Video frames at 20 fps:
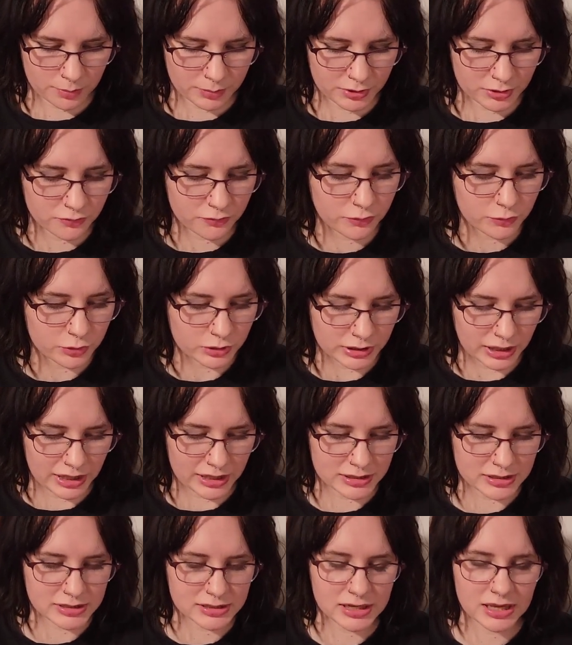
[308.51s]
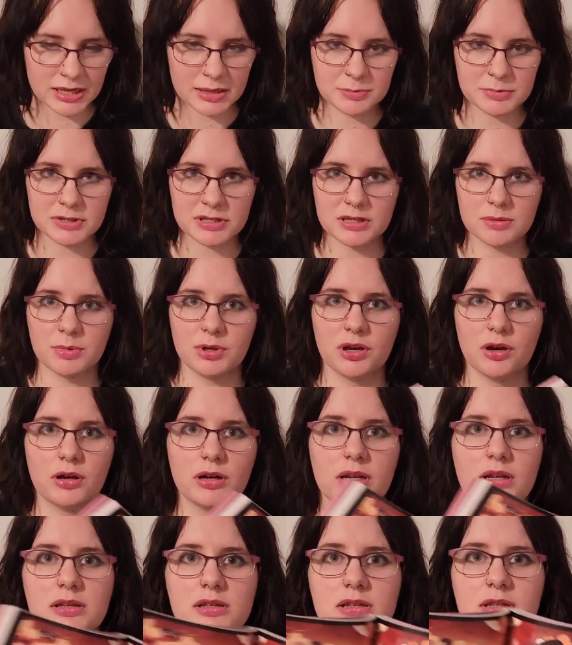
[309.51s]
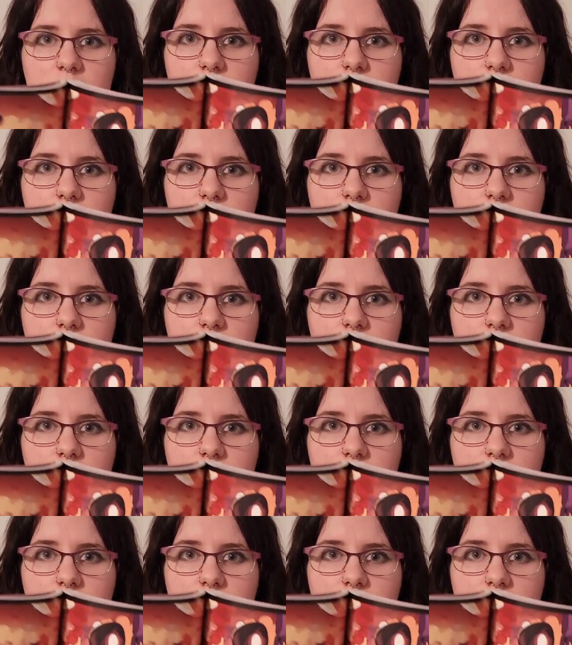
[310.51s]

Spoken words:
beautiful landscapes, to be honest. It's